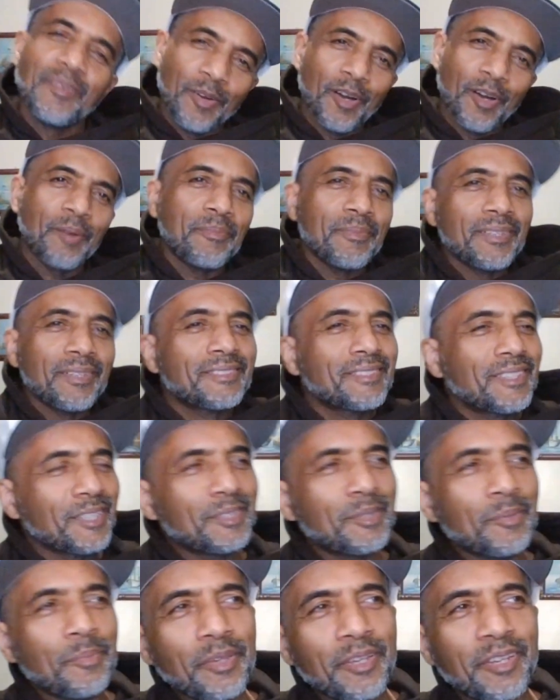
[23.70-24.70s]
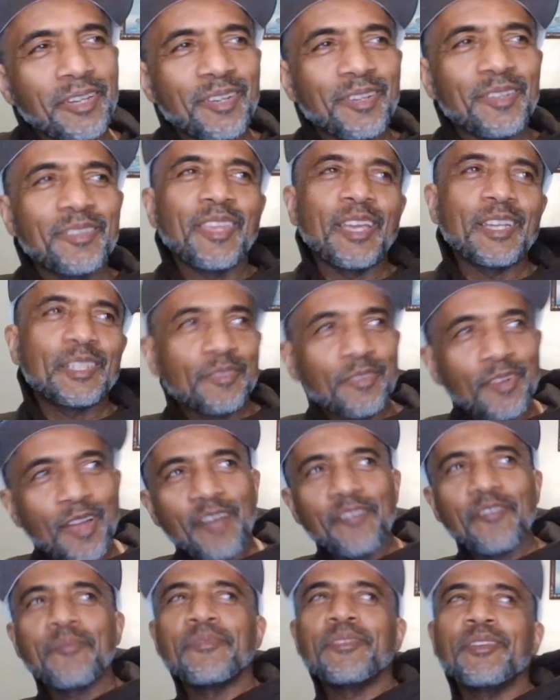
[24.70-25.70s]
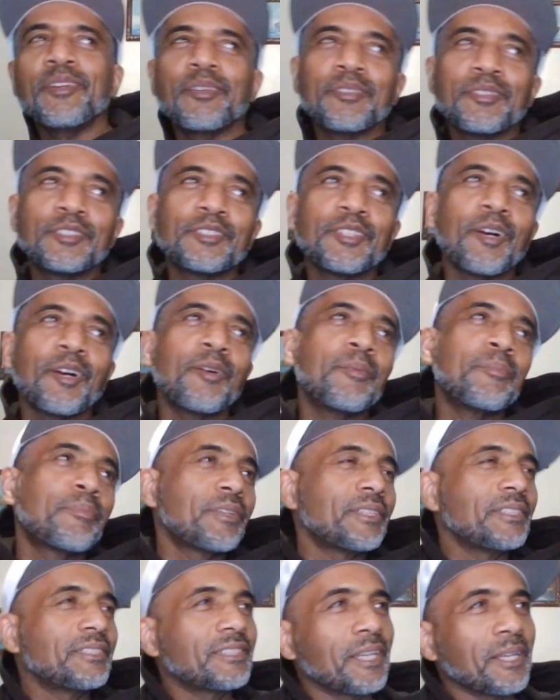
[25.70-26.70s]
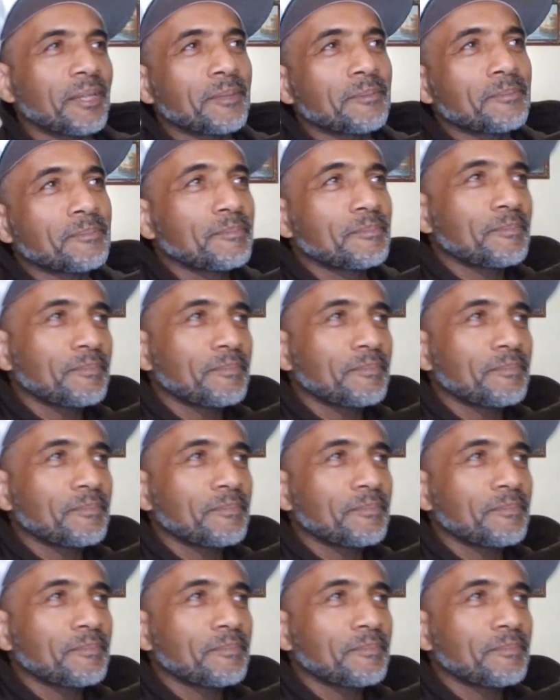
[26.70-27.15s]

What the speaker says: Well, it's good to be here. Thanks for having me on the show. Appreciate it.